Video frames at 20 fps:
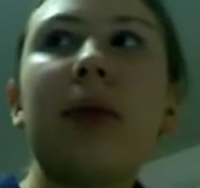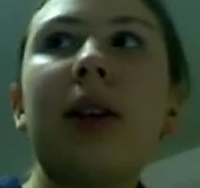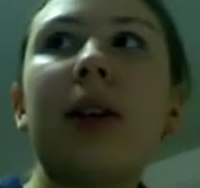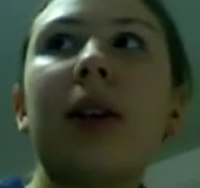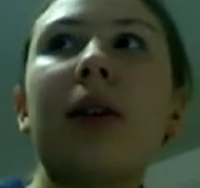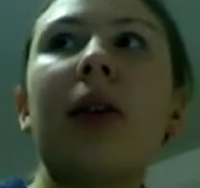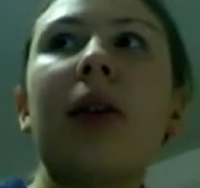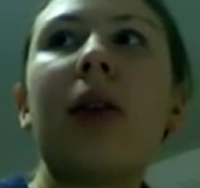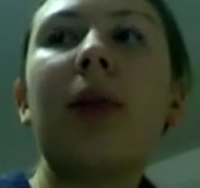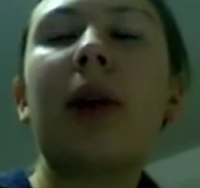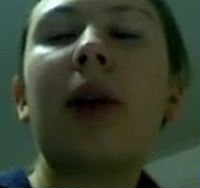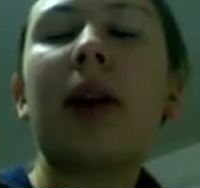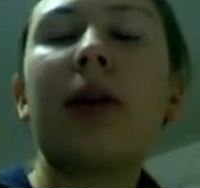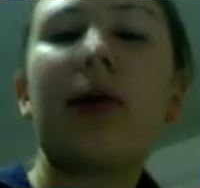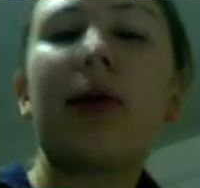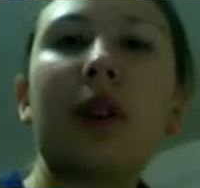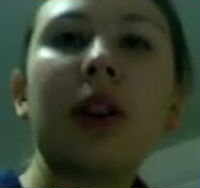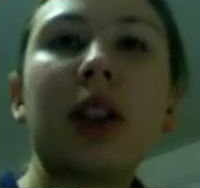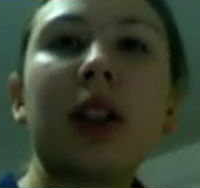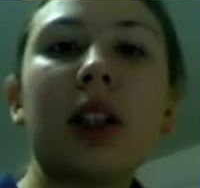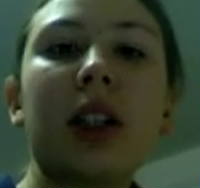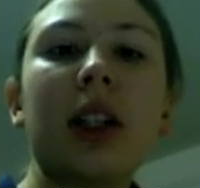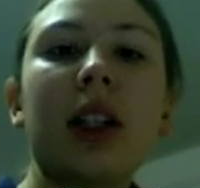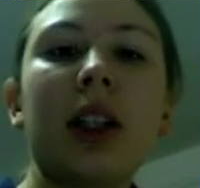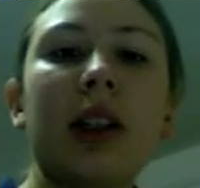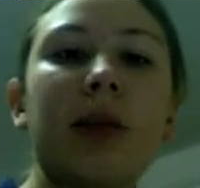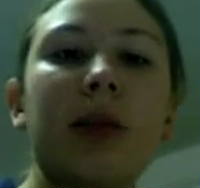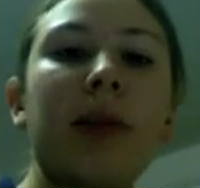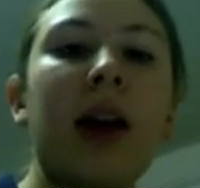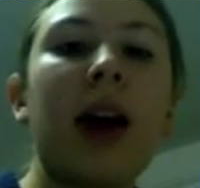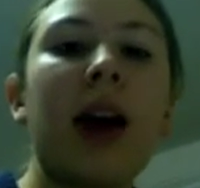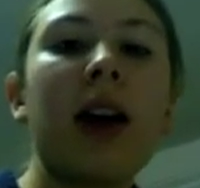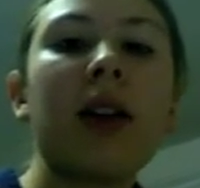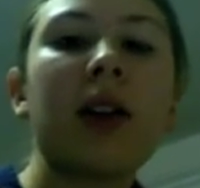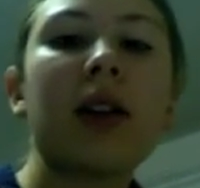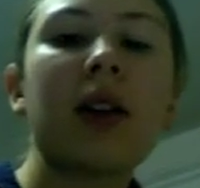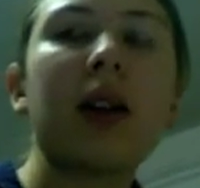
The rate of fertility impacts